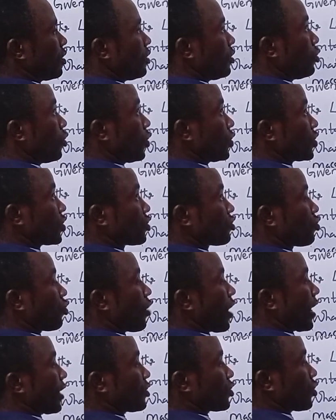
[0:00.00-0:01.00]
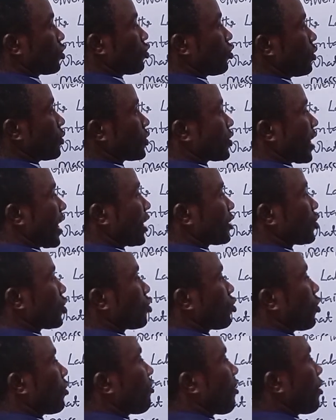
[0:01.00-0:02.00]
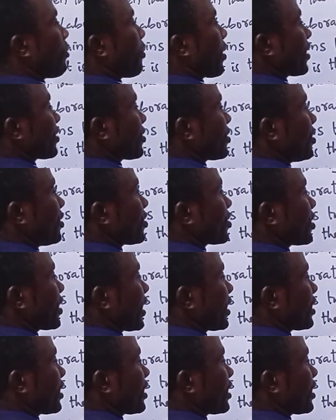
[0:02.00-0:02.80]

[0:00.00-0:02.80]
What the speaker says: Those two isotopes, isotope of masses